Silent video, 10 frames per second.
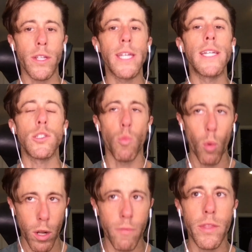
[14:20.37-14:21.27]
He is
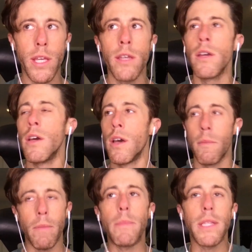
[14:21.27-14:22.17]
one of maybe